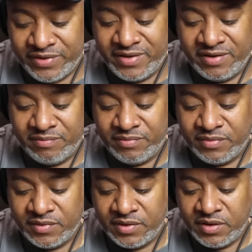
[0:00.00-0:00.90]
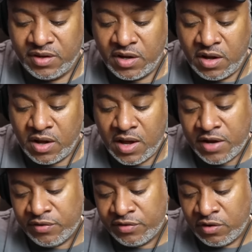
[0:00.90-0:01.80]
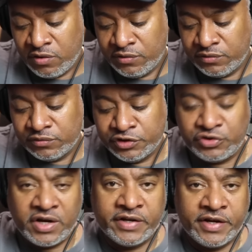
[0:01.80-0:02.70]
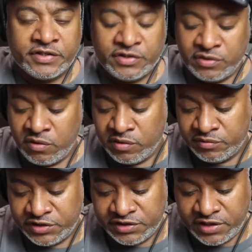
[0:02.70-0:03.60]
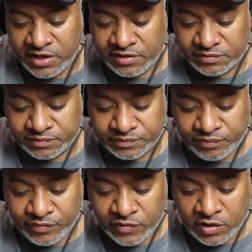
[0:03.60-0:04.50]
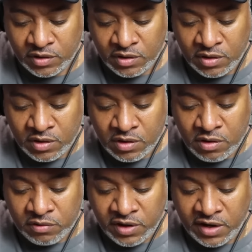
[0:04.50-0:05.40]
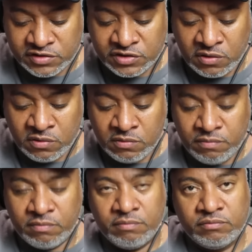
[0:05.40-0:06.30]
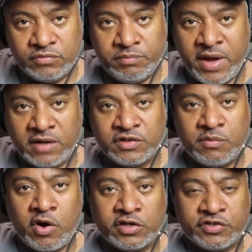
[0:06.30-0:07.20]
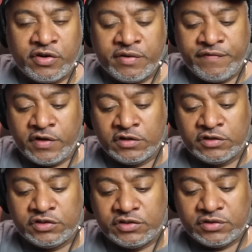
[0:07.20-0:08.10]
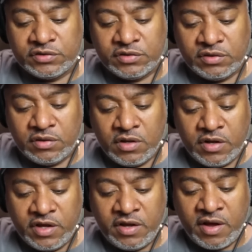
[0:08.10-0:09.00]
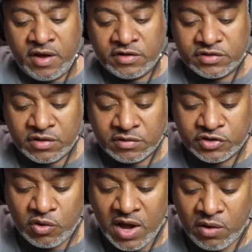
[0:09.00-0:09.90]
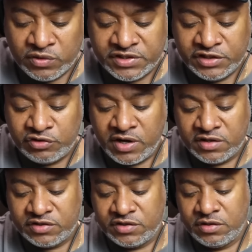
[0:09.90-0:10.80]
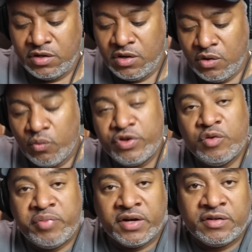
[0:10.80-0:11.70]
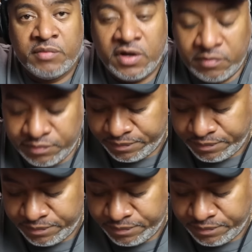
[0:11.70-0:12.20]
with him? I don't know, was trying to get to know him, she said. Okay, so back to March 31st, he asked, so how was he dressed when you picked him up?